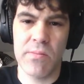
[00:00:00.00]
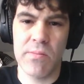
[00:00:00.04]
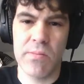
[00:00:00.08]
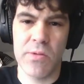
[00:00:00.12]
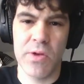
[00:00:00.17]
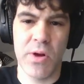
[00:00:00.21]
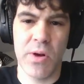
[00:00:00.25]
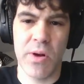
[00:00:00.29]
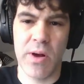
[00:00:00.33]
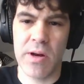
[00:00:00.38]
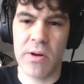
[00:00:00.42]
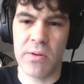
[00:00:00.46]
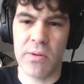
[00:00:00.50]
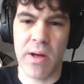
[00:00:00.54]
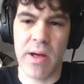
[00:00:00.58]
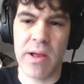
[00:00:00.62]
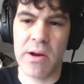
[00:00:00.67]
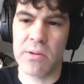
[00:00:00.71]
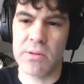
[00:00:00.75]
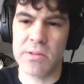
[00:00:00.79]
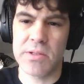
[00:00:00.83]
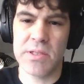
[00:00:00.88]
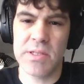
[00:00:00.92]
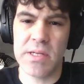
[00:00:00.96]
I
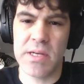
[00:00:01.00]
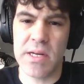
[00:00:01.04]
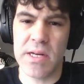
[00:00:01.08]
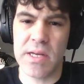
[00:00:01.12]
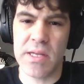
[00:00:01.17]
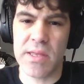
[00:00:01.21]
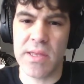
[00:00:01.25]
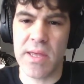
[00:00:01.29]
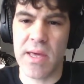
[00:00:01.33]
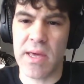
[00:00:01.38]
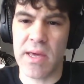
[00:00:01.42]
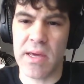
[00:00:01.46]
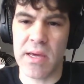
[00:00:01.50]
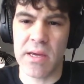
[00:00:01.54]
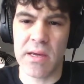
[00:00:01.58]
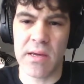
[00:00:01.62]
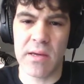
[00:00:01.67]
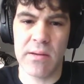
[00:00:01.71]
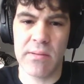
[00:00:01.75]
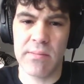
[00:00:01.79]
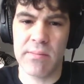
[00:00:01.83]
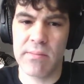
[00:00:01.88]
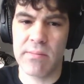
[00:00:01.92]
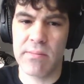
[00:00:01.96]
don't see
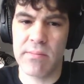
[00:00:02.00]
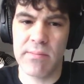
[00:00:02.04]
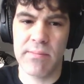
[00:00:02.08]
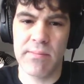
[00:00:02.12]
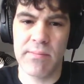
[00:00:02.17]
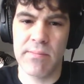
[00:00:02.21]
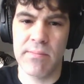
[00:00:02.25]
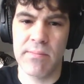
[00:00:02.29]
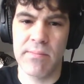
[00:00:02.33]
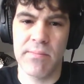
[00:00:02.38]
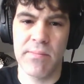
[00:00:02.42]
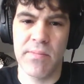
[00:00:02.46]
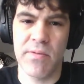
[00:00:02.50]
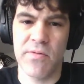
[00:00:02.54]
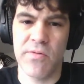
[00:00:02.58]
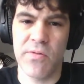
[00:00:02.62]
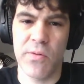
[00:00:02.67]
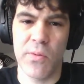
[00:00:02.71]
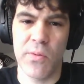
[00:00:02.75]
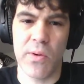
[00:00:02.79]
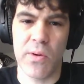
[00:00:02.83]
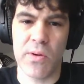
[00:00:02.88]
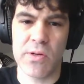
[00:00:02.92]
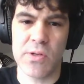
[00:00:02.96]
anything
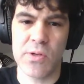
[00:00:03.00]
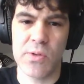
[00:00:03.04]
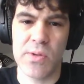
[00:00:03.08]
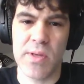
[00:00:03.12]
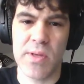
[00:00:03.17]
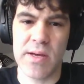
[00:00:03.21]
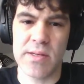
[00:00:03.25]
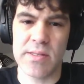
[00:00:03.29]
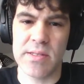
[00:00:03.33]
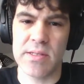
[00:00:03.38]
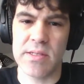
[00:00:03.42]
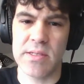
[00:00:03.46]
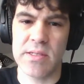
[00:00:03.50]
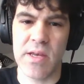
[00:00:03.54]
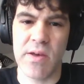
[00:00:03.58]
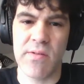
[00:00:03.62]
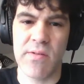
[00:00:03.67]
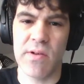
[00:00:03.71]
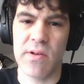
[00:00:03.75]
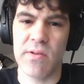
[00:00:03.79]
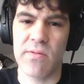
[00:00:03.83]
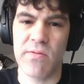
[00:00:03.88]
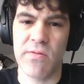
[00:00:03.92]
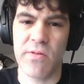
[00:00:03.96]
before
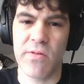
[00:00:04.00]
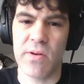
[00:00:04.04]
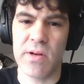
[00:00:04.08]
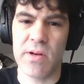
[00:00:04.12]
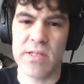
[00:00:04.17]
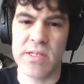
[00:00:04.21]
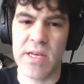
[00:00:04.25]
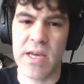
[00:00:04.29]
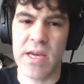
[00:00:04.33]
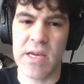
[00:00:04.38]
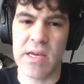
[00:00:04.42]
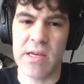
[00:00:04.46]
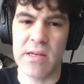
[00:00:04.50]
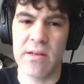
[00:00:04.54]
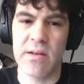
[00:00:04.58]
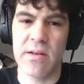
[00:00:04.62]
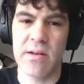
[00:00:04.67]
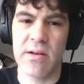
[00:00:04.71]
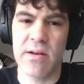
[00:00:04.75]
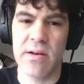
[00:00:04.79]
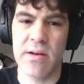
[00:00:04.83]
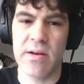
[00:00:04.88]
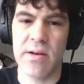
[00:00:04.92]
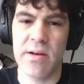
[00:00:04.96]
2007 for a date
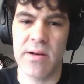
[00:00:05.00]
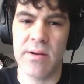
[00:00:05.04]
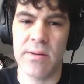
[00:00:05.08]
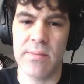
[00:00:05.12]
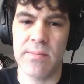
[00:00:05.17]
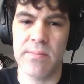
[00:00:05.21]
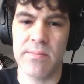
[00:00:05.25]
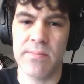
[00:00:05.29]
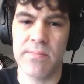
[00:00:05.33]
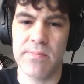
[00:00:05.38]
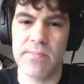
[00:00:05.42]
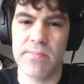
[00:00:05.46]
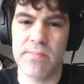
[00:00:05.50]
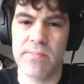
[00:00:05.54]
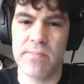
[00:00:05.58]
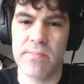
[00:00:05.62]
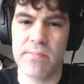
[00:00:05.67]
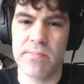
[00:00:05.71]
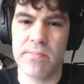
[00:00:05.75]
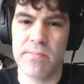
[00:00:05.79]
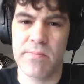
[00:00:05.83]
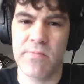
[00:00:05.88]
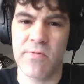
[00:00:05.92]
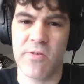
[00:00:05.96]

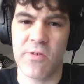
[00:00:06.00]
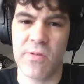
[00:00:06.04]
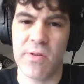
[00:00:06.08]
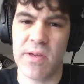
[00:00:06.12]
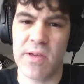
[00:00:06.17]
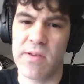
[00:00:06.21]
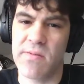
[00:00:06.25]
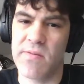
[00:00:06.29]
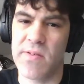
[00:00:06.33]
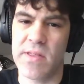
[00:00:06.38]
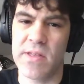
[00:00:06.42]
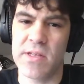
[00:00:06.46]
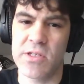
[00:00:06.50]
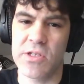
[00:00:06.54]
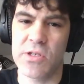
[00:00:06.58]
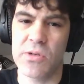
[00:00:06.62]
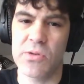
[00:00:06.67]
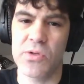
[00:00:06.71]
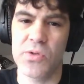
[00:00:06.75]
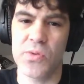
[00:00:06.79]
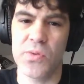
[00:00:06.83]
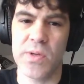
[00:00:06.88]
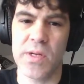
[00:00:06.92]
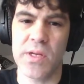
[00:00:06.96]
for even this
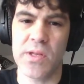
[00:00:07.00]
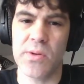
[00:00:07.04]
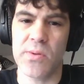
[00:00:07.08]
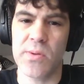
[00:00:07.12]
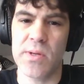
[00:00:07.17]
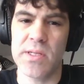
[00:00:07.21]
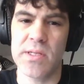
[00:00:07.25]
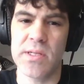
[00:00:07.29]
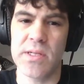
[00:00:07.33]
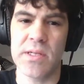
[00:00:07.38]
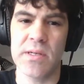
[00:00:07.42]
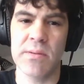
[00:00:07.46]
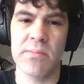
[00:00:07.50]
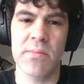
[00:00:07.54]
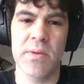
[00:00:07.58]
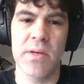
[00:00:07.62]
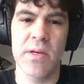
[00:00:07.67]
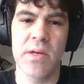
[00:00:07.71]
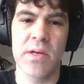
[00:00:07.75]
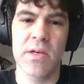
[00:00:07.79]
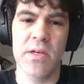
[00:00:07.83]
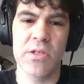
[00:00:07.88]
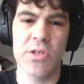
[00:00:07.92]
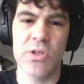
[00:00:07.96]
U23 team.
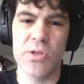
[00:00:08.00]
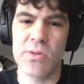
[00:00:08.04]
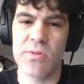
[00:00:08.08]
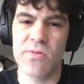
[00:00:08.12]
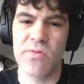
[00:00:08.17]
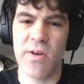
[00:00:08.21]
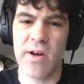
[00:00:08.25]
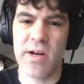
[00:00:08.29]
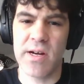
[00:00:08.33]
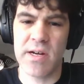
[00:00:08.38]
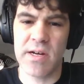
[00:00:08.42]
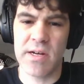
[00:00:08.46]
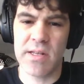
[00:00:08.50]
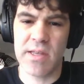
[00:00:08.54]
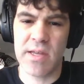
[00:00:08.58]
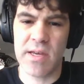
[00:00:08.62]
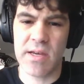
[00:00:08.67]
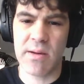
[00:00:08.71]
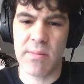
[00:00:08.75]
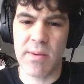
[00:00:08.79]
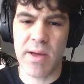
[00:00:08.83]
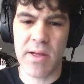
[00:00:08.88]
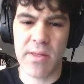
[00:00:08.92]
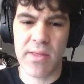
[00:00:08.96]
Did you find anything
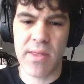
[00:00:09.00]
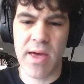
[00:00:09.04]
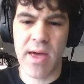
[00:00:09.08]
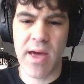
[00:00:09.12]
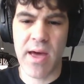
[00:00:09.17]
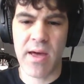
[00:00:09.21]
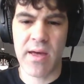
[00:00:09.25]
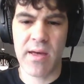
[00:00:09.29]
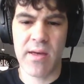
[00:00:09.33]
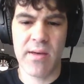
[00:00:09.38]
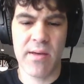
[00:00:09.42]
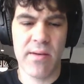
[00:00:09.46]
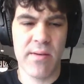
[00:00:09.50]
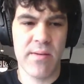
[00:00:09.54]
about that?